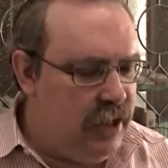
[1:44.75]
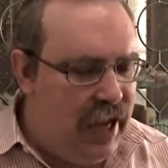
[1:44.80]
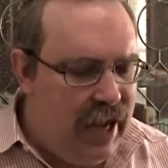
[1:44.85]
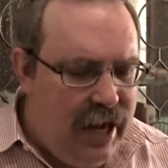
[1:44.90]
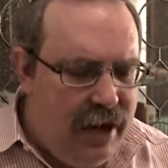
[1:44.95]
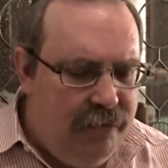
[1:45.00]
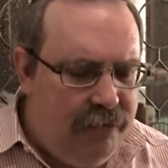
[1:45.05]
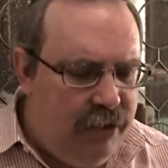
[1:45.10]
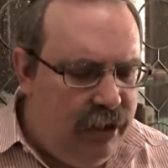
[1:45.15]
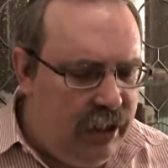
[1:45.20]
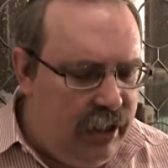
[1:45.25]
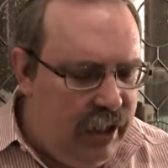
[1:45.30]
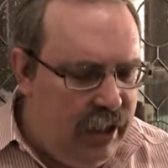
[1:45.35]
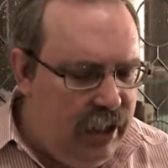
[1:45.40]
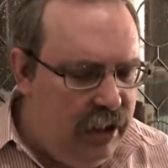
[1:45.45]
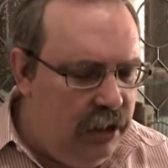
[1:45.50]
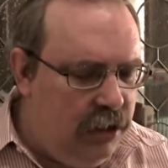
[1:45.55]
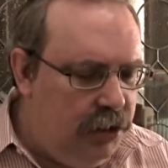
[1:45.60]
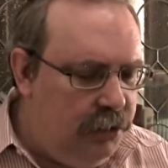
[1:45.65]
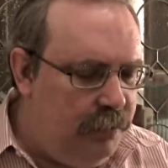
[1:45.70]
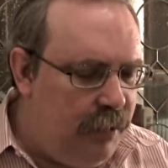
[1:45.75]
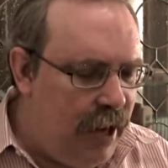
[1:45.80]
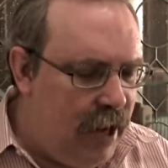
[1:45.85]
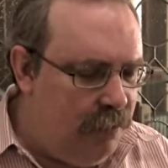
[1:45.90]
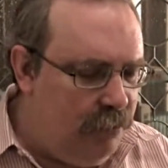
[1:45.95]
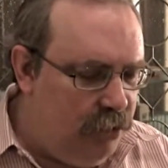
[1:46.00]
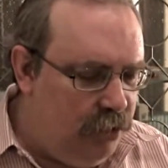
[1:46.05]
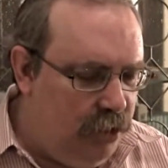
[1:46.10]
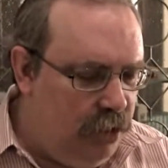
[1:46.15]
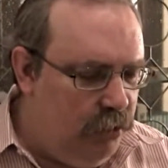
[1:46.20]
every English
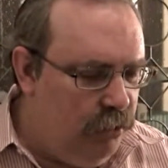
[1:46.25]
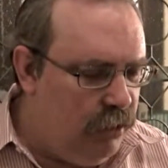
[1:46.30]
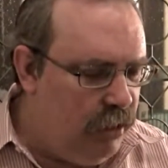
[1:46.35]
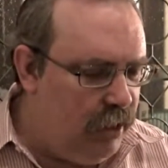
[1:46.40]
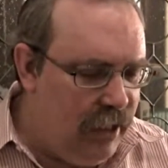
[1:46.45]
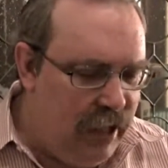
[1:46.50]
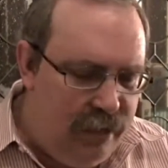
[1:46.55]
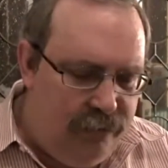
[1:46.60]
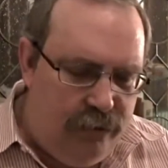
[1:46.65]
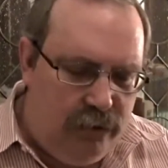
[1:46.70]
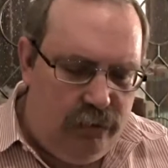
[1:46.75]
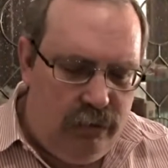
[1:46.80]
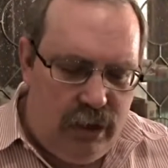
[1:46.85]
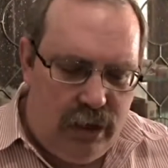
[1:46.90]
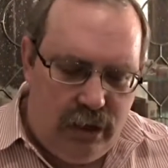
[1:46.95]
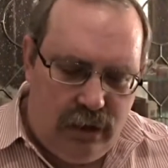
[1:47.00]
Bible you will ever run